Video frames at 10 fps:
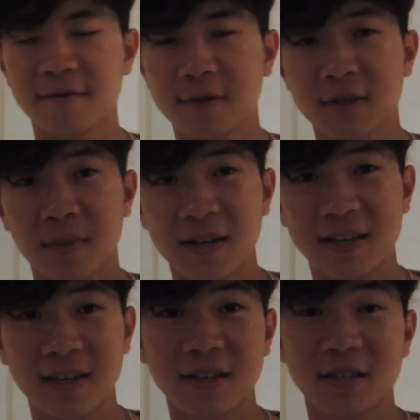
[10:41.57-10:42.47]
give you some
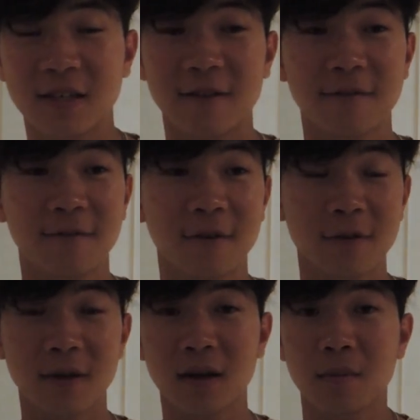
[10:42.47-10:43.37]
ideas if you're
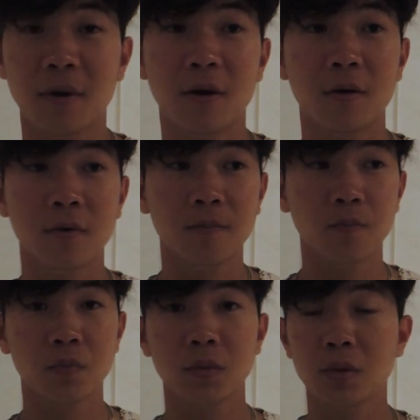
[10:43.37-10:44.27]
thinking about
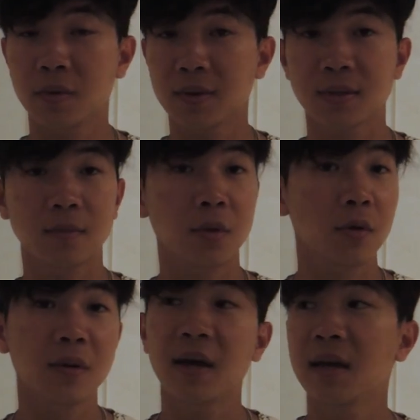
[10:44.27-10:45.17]
doing some
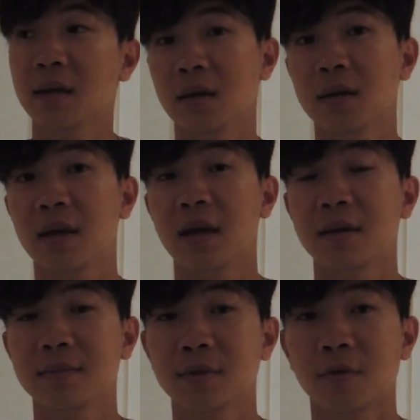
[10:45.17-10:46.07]
low light
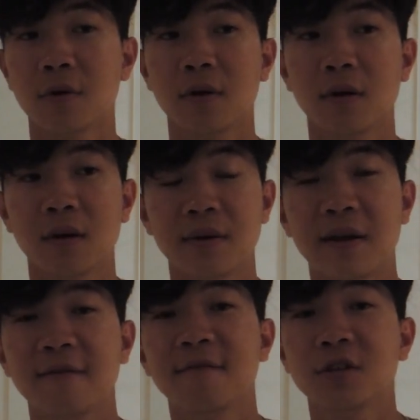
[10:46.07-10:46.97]
games or
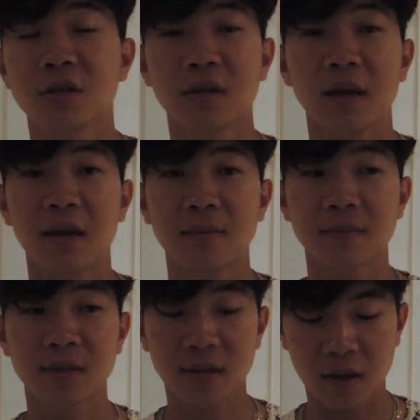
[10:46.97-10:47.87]
night vision
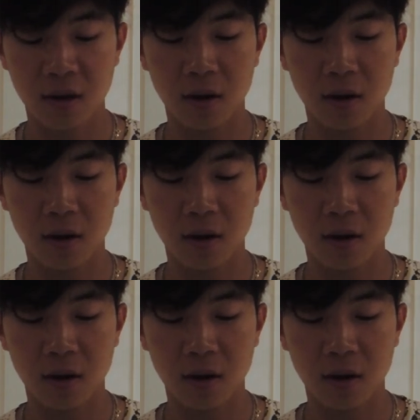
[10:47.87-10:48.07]
games